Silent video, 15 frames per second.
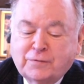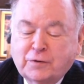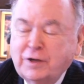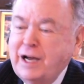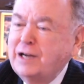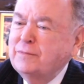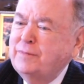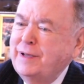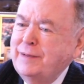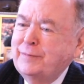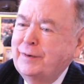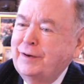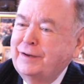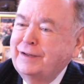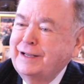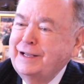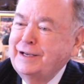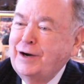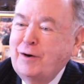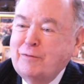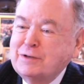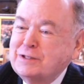for young people, he
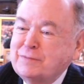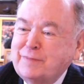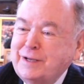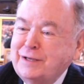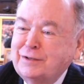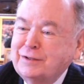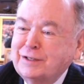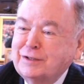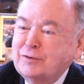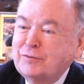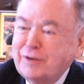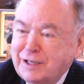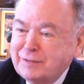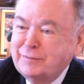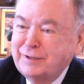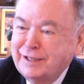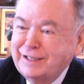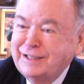always appealed incredibly